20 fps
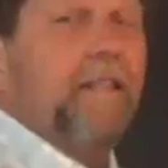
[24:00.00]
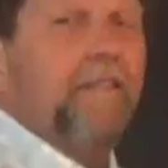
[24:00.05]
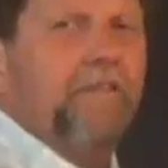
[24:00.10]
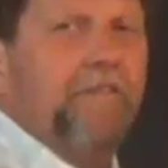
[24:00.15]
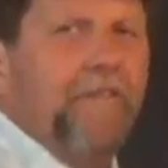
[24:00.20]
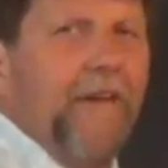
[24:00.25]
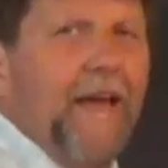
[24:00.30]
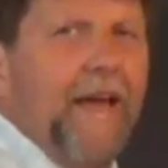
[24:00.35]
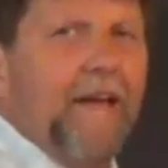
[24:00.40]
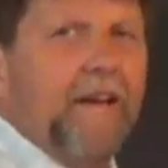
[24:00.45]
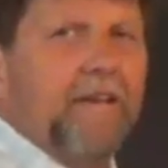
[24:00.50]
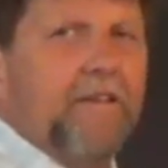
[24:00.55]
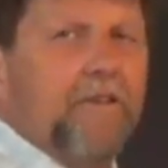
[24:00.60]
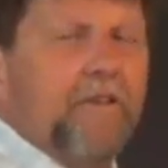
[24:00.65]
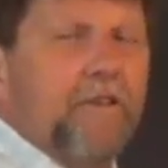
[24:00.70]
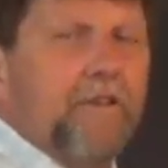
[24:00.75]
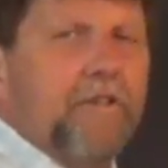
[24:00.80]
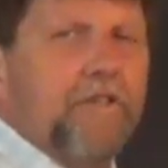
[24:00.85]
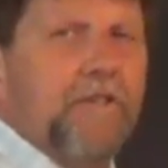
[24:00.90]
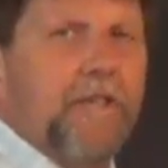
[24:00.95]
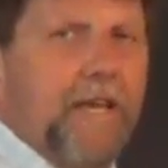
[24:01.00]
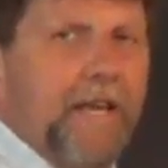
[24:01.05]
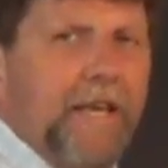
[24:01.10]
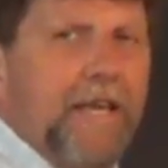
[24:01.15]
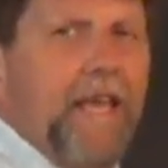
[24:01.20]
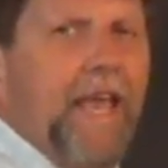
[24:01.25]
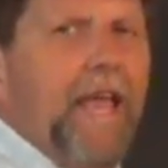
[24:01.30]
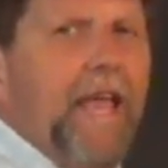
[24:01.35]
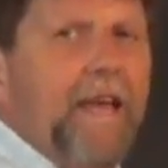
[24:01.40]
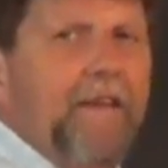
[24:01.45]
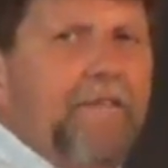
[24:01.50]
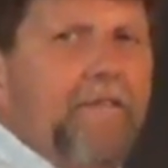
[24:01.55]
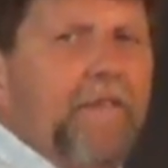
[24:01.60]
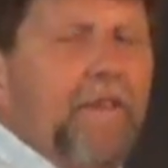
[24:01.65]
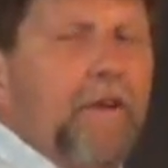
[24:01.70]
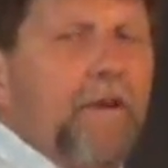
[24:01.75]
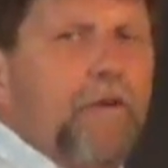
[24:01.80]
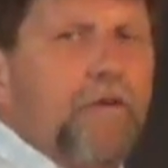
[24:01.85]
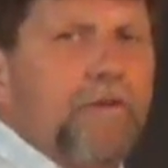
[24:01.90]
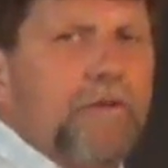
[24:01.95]
the factors that gave
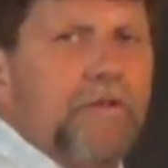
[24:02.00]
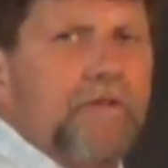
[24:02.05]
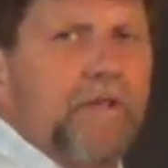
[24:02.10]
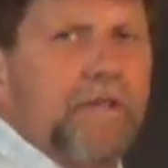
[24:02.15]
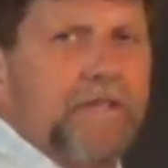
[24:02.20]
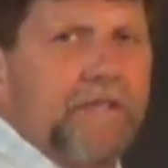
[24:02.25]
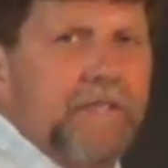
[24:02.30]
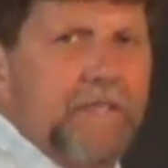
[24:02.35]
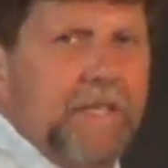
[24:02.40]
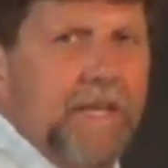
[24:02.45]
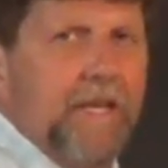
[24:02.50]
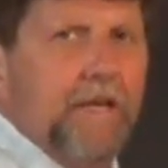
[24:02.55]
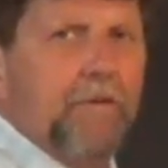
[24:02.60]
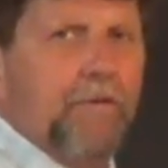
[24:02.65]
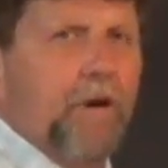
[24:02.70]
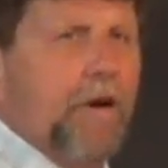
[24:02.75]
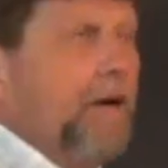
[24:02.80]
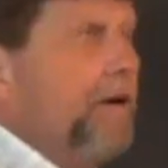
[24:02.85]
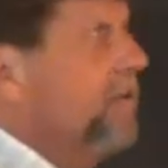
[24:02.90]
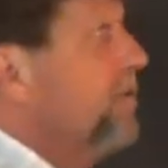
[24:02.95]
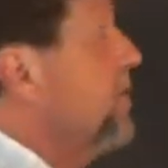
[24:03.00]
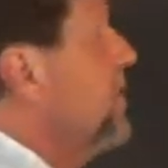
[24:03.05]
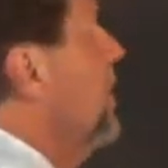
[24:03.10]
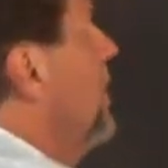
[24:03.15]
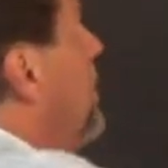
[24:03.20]
those zeros